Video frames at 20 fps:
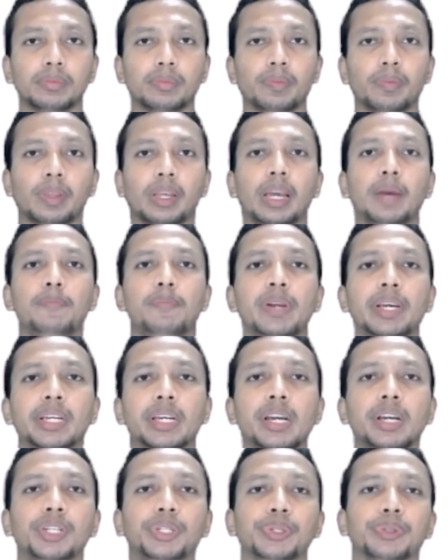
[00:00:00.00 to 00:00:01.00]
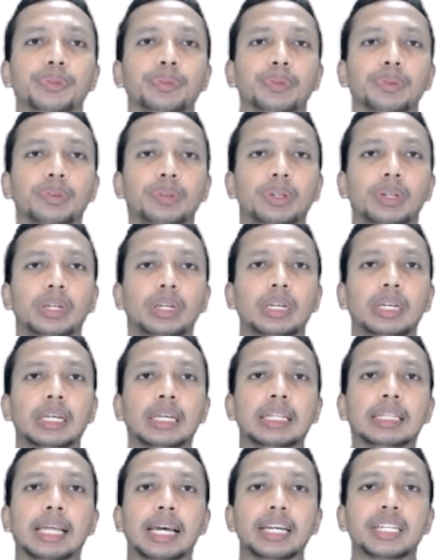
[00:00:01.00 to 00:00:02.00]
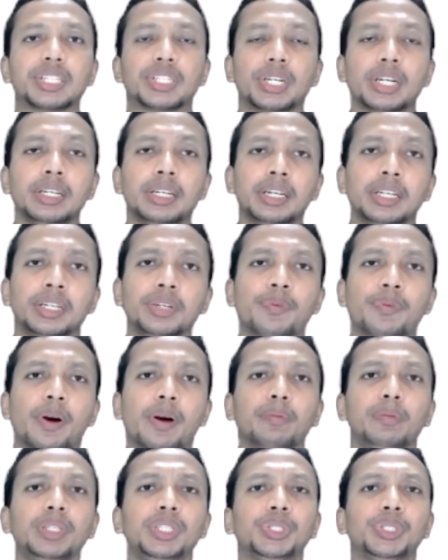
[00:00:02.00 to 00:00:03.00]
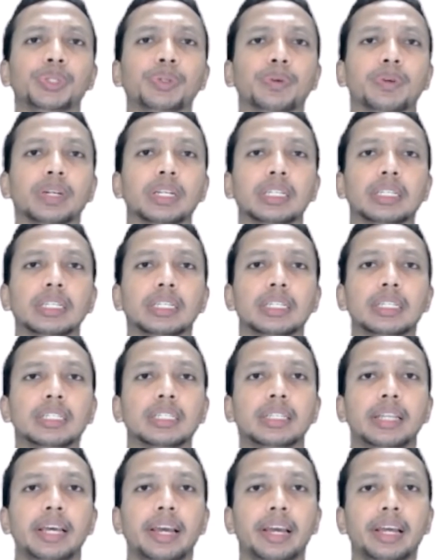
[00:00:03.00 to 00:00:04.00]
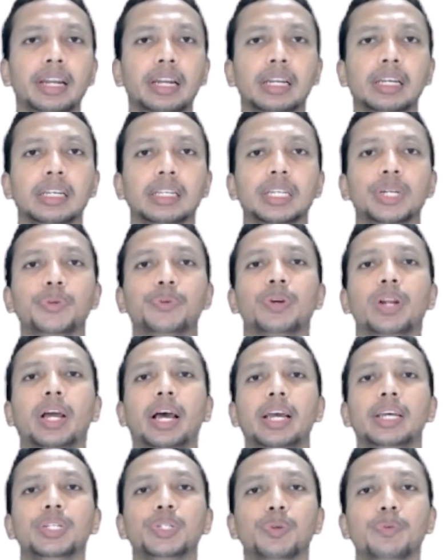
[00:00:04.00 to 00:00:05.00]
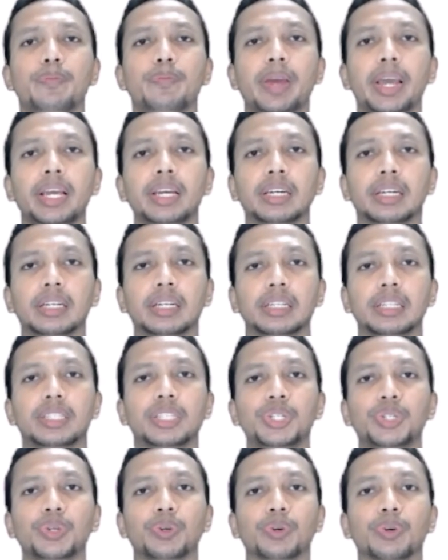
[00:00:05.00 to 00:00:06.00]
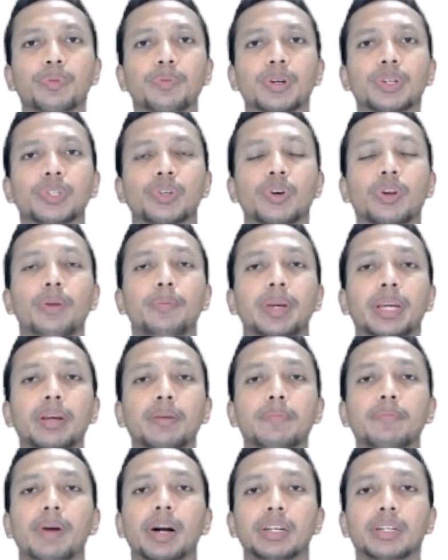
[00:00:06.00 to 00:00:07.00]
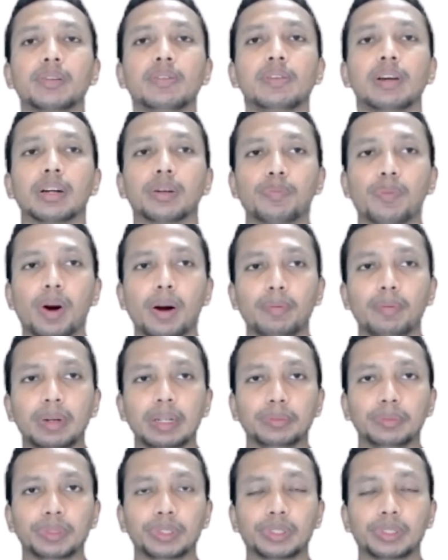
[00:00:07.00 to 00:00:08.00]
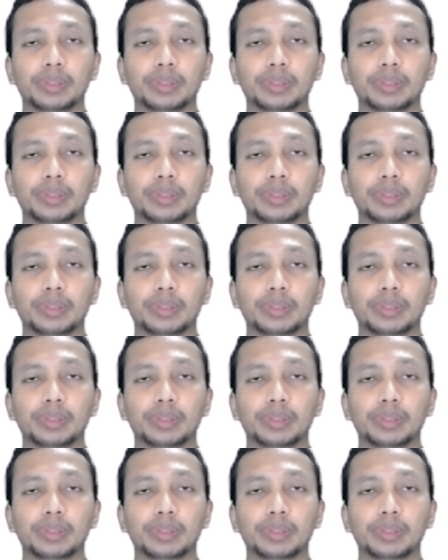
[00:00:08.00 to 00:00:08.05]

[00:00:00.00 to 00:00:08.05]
Application. The extended information is then utilized to make decisions for solving particular problems.